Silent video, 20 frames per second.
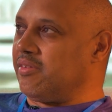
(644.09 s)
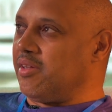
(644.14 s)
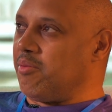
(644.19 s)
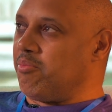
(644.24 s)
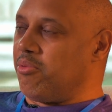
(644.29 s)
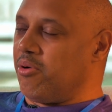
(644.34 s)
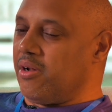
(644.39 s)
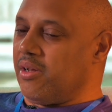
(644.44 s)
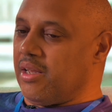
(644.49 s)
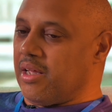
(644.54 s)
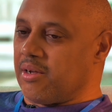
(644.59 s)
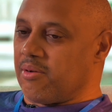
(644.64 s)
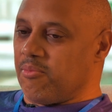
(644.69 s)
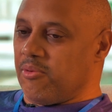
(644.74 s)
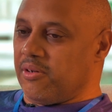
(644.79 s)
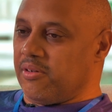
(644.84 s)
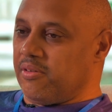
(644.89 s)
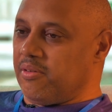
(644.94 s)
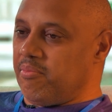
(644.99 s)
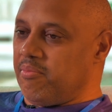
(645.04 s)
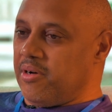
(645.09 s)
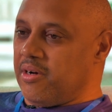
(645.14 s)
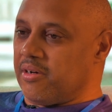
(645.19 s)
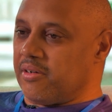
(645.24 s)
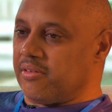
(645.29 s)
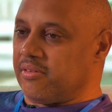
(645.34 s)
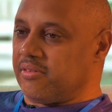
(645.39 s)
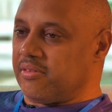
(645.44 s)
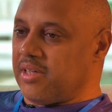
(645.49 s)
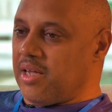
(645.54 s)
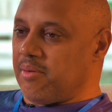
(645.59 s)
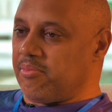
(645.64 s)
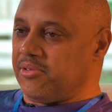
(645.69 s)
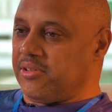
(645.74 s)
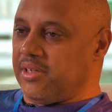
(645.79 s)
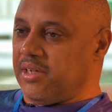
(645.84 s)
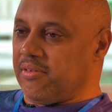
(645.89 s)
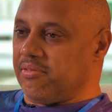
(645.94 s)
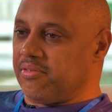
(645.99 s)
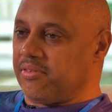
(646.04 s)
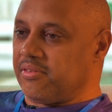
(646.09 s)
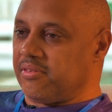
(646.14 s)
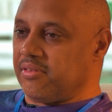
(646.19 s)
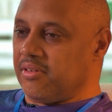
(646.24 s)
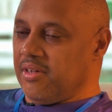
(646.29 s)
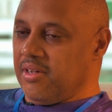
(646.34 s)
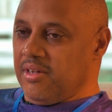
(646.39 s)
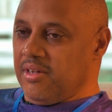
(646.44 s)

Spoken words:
They brought like one of America's top chefs